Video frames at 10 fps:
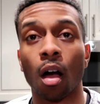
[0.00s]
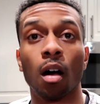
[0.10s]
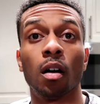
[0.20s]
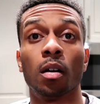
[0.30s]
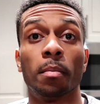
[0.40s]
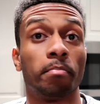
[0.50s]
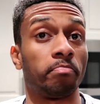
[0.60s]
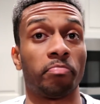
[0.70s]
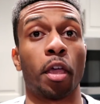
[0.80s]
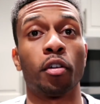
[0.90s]

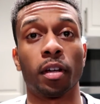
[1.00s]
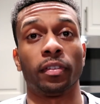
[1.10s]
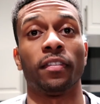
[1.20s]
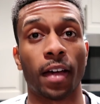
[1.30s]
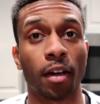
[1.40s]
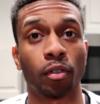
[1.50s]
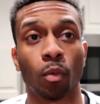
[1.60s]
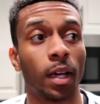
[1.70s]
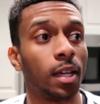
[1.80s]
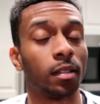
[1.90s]
There are definitely faster
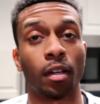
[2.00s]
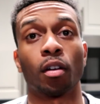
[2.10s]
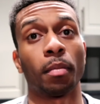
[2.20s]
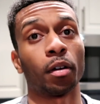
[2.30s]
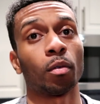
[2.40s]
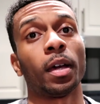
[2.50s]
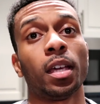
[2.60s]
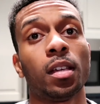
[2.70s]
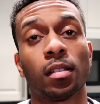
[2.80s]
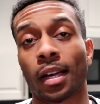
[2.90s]
ways, there are better
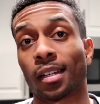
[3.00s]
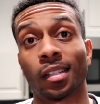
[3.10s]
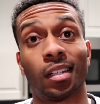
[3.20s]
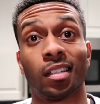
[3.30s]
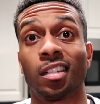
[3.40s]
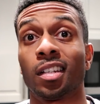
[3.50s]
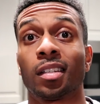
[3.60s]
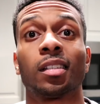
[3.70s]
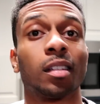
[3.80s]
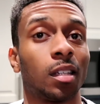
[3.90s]
ways. Like I said, this is
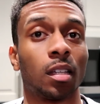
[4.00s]
just